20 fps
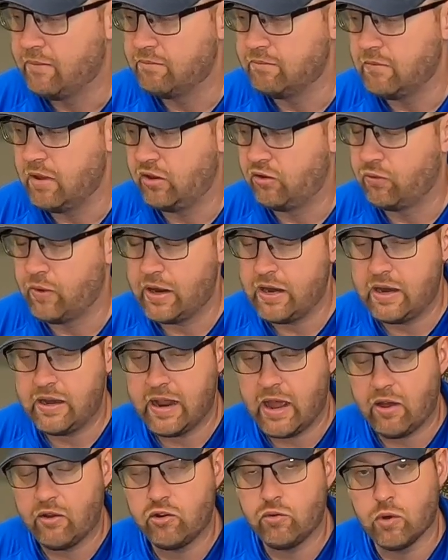It's rated
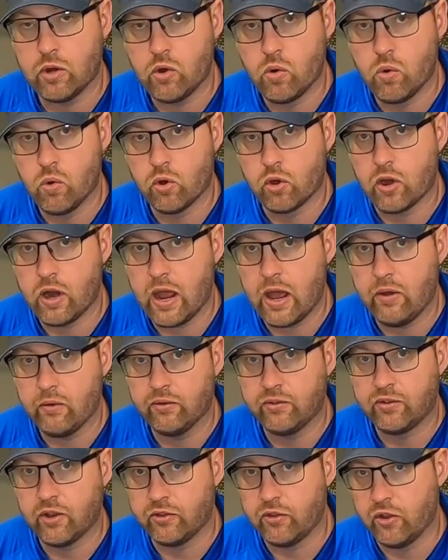down to a 1/4
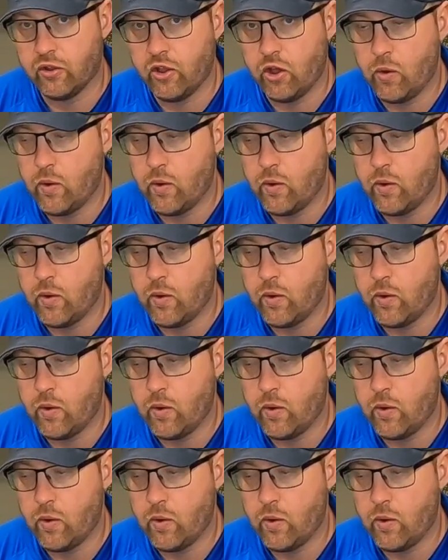ounce on the low